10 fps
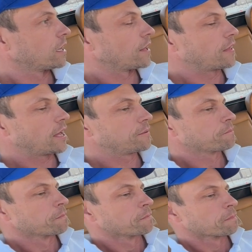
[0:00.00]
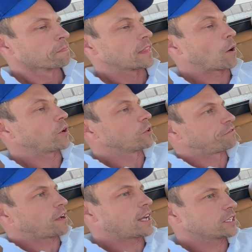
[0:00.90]
And then... Now, what you'll
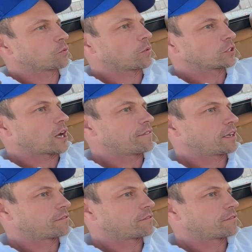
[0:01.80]
find is when we're driving in